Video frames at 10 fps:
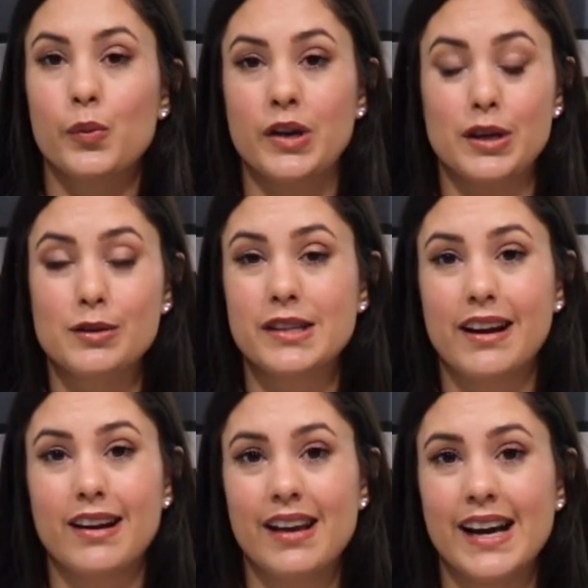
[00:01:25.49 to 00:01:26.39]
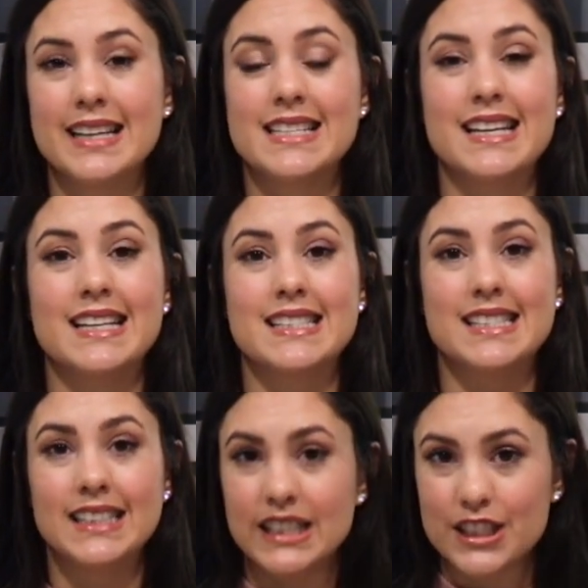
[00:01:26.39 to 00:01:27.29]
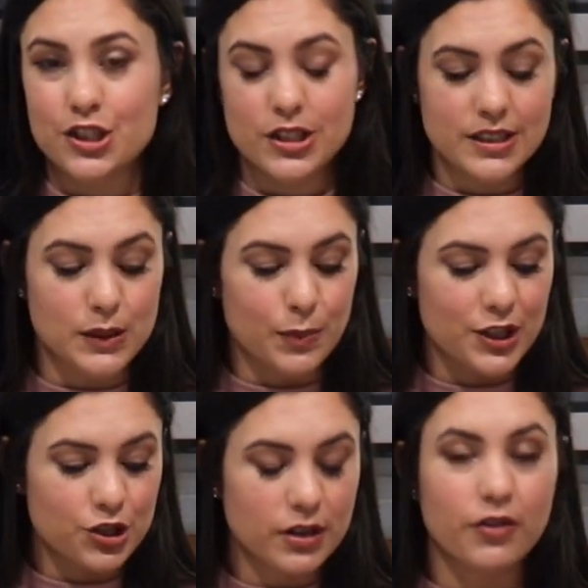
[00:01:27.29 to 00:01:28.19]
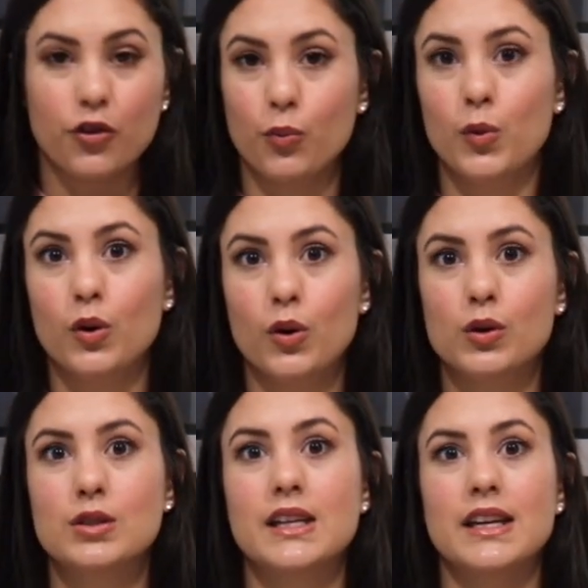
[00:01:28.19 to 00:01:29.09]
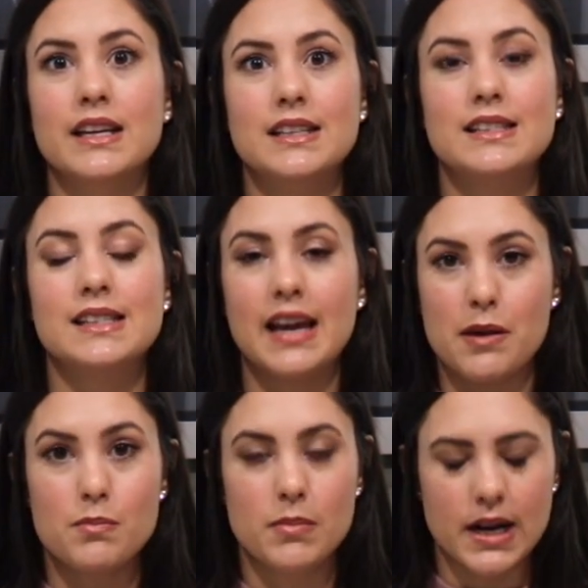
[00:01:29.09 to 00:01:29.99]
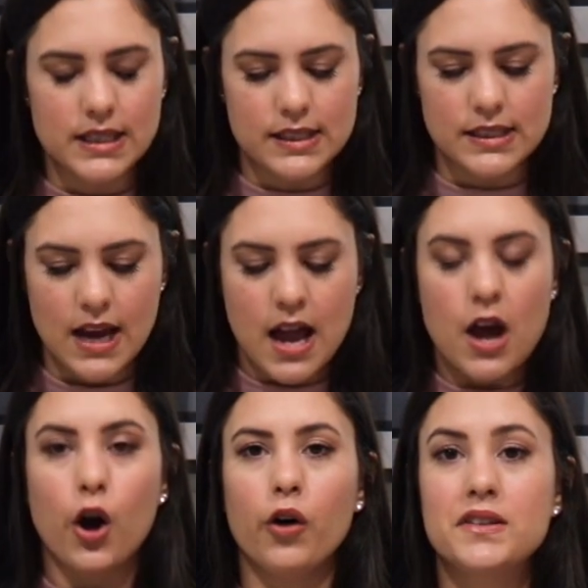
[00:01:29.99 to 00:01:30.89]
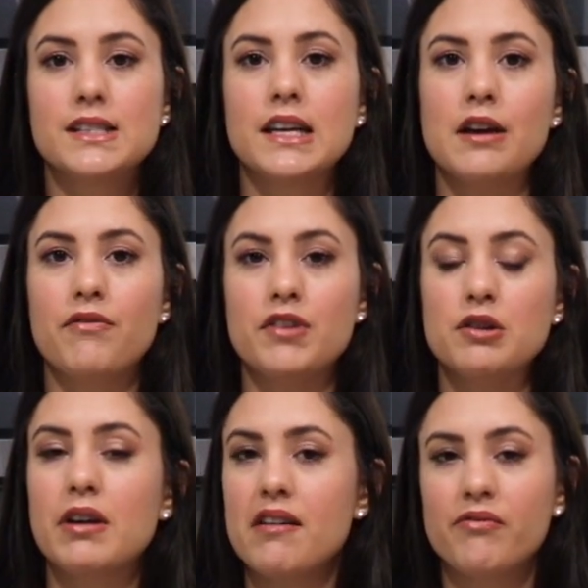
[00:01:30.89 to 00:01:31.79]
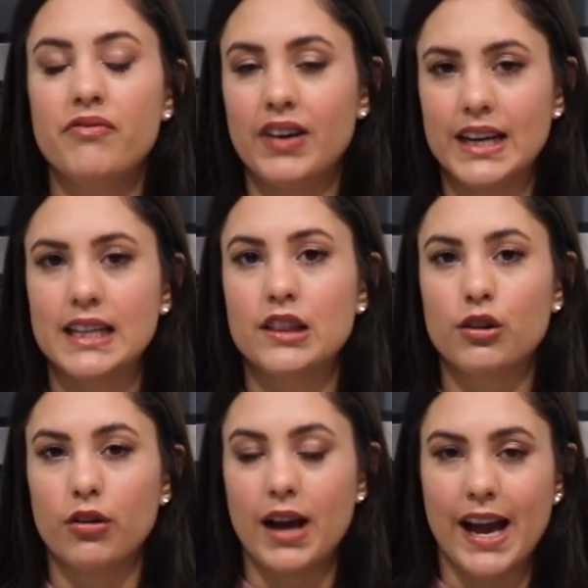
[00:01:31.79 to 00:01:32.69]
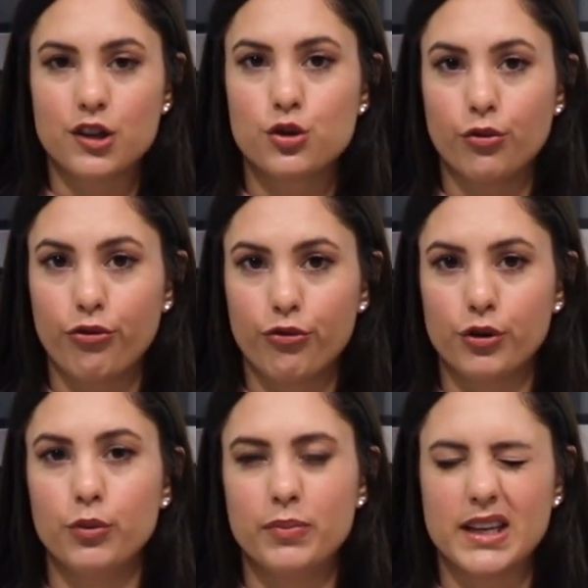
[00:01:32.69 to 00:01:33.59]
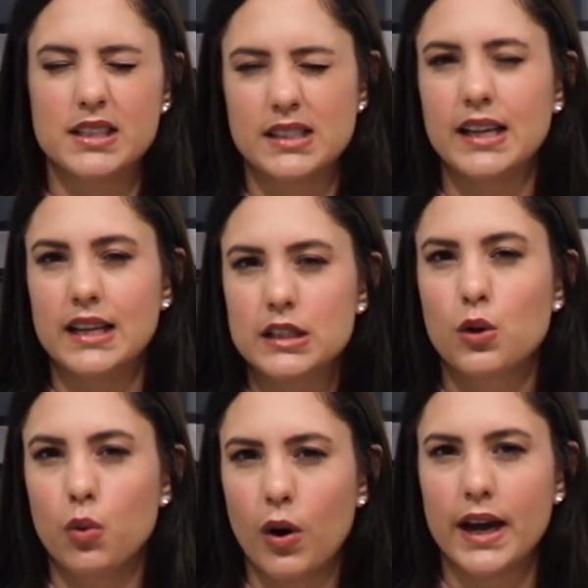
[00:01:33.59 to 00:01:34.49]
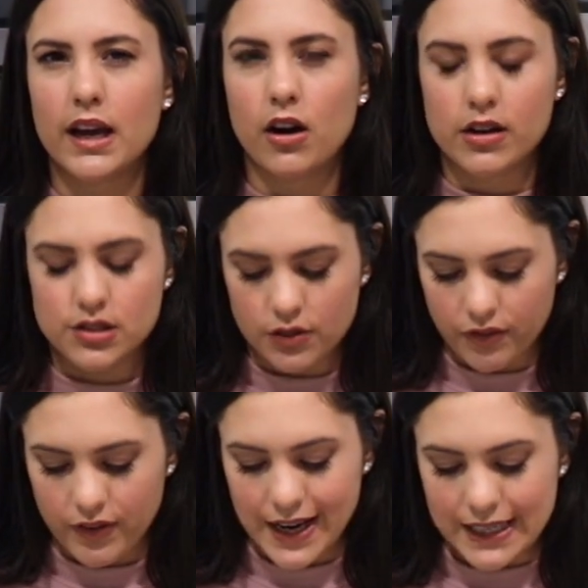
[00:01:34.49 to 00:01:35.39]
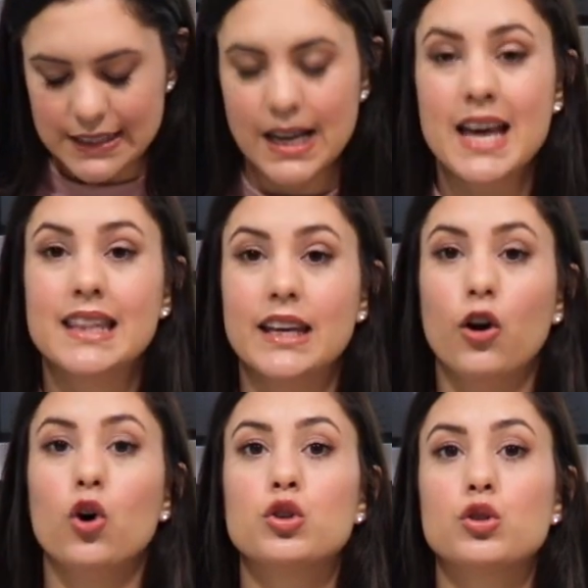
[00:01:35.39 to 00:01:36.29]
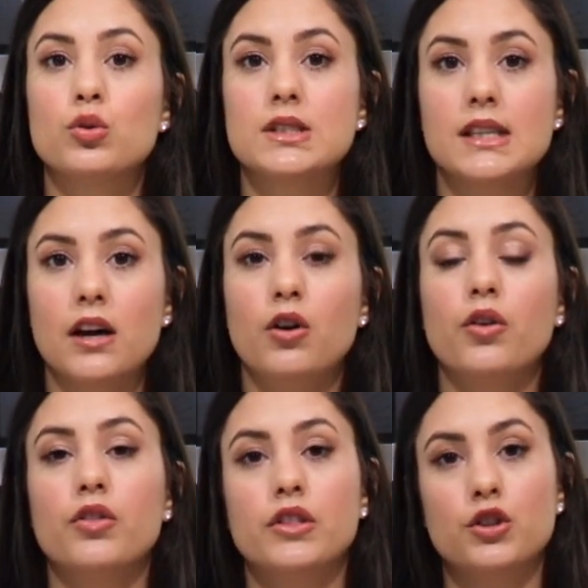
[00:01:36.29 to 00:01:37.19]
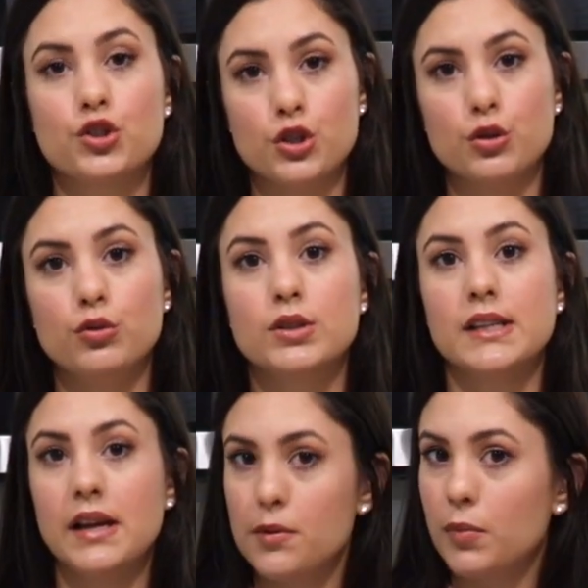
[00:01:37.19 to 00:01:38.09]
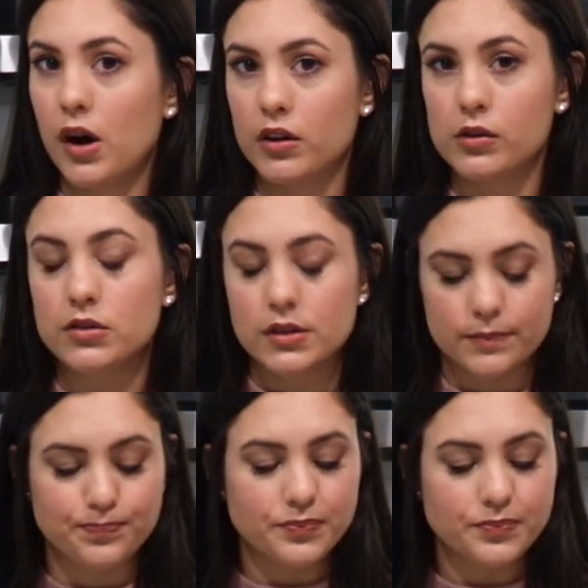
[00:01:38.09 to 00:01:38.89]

We use it a lot. It is delicious, especially for mojos. It is a must. Obviously, if you can find the actual fruit, because it is quite hard to find, they also sell the juice in bottles.